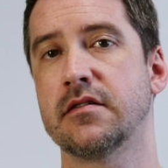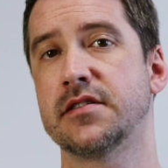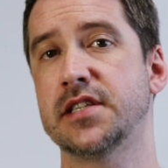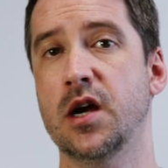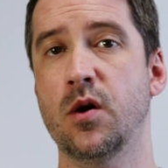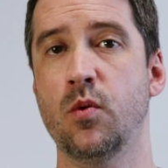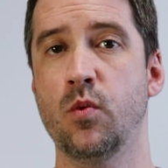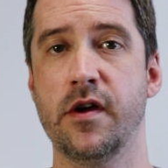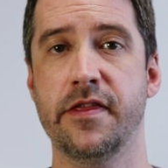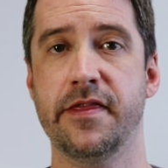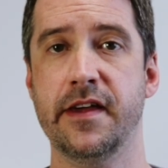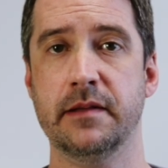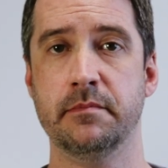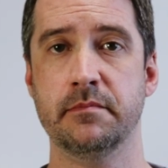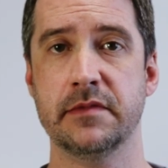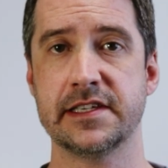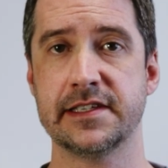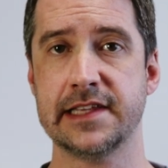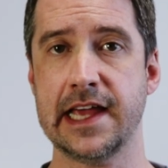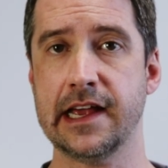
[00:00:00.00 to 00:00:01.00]
So with that
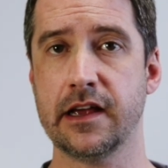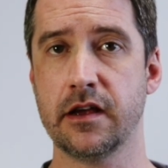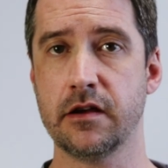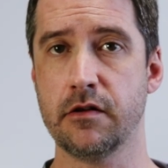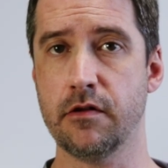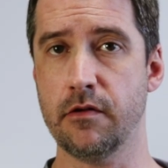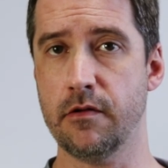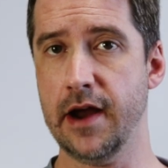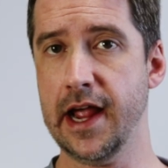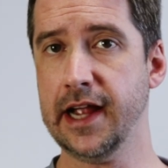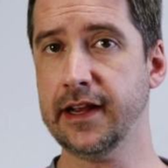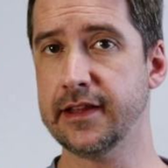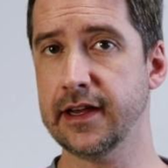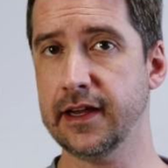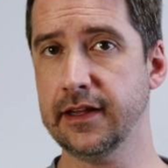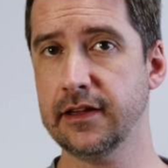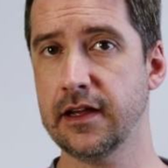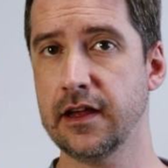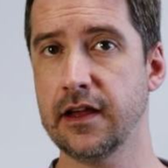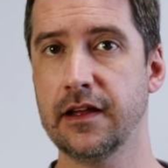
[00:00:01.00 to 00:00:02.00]
mistake
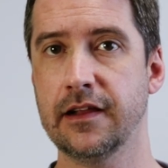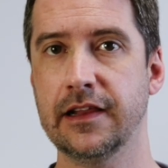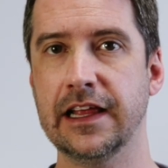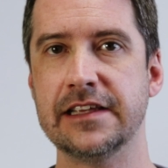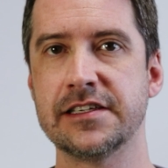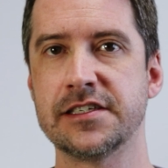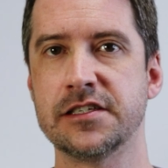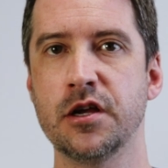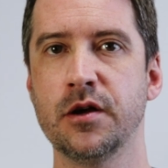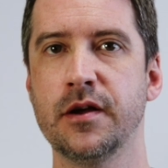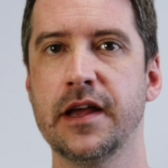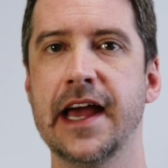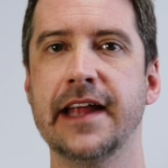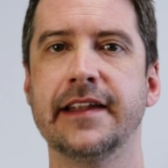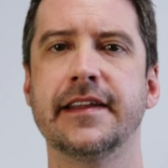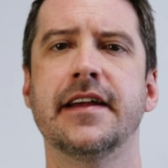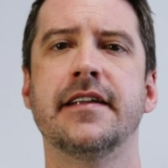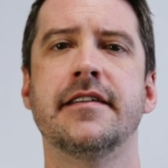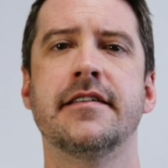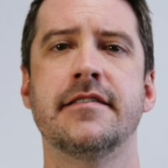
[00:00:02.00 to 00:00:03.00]
corrected, let's look
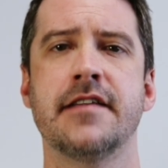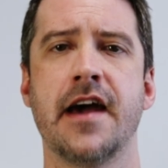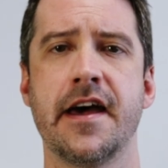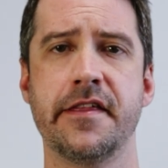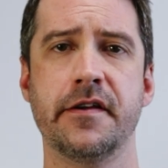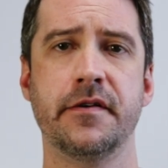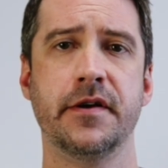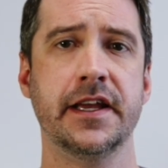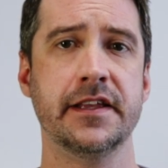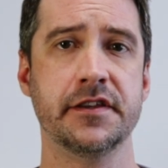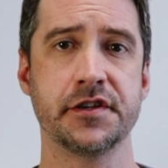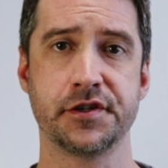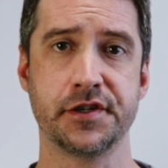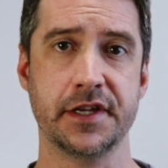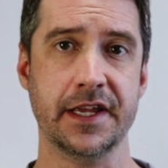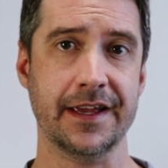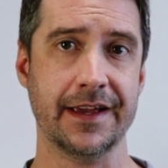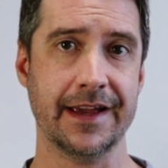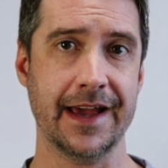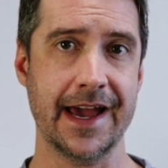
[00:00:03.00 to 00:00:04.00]
at another
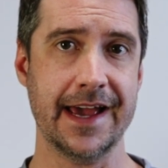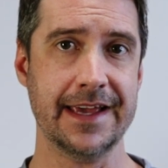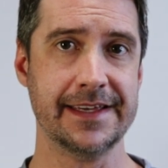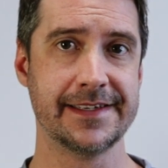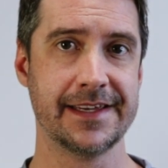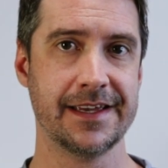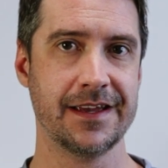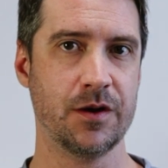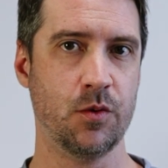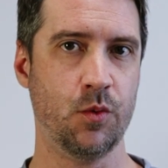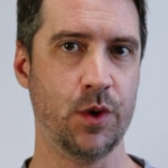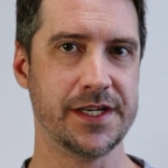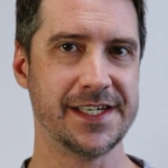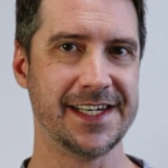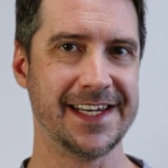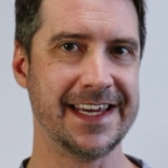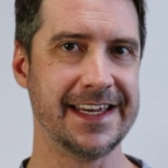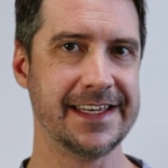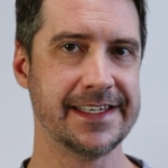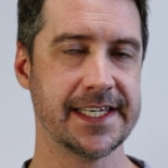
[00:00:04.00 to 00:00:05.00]
interesting case, which
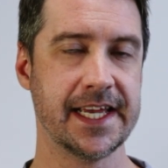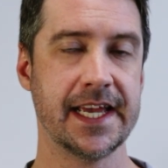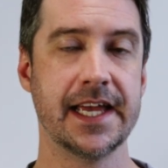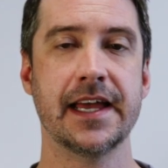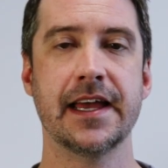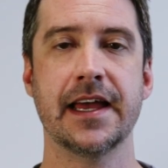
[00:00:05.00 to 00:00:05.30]
is